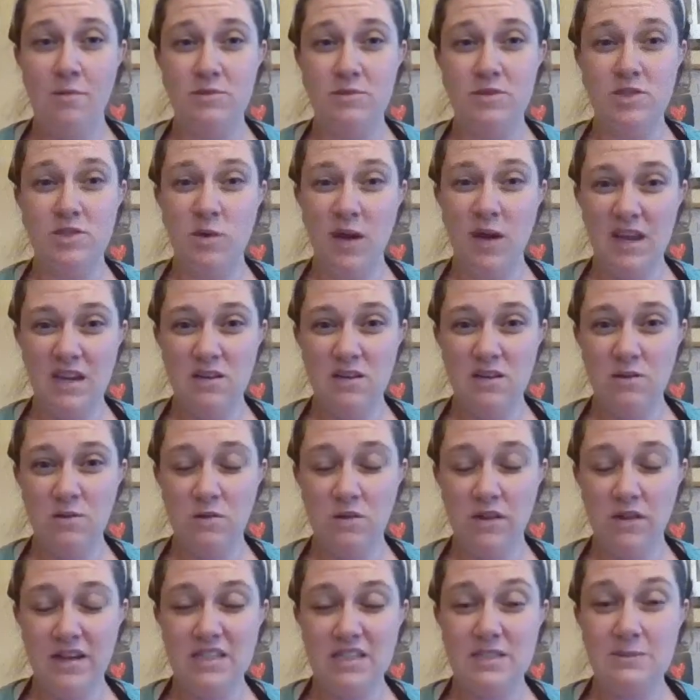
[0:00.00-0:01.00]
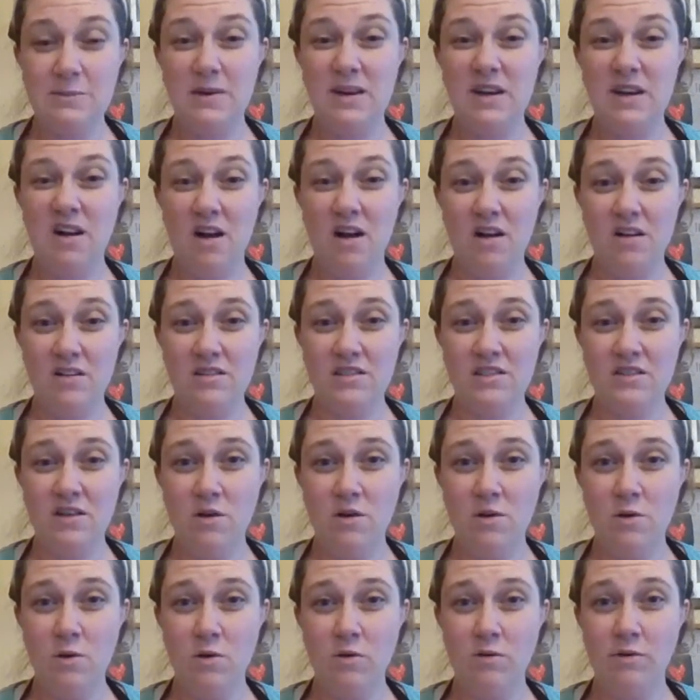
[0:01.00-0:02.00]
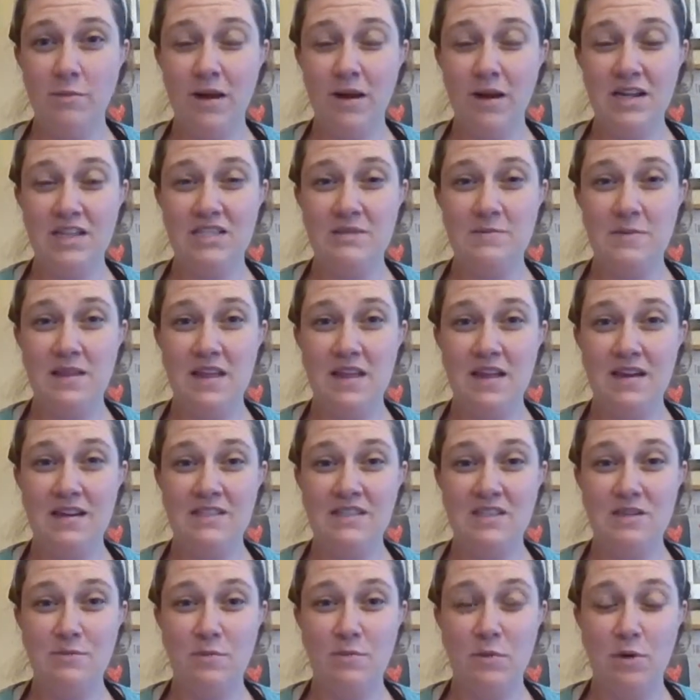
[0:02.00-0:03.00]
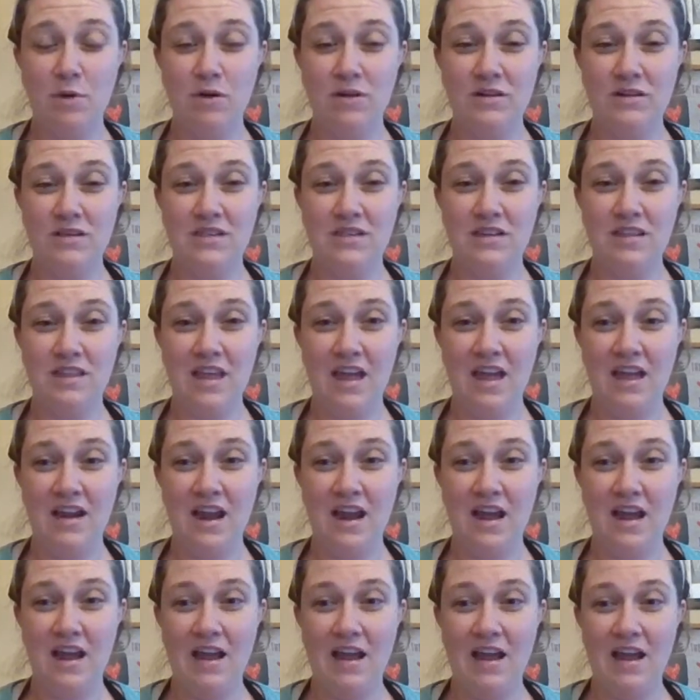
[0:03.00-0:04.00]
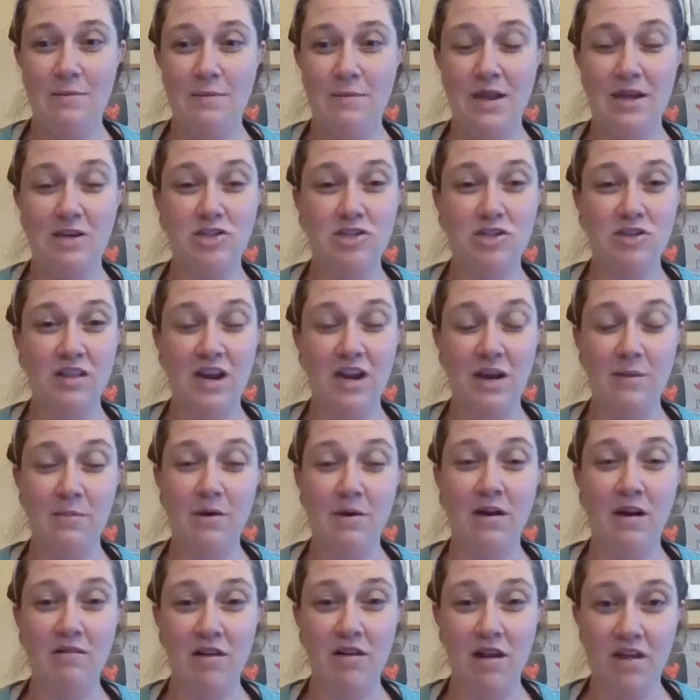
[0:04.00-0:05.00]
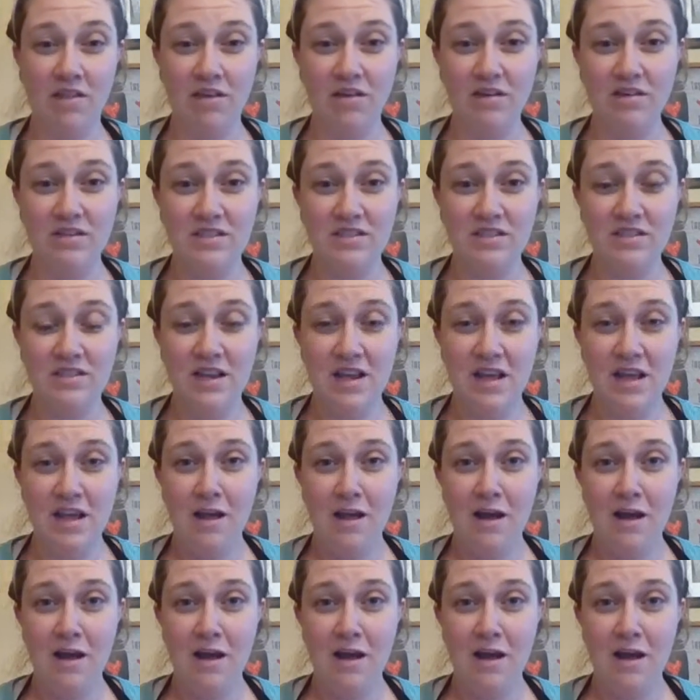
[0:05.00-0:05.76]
so I can do things, but it also reminds me that it's important that I make sure that I'm around others.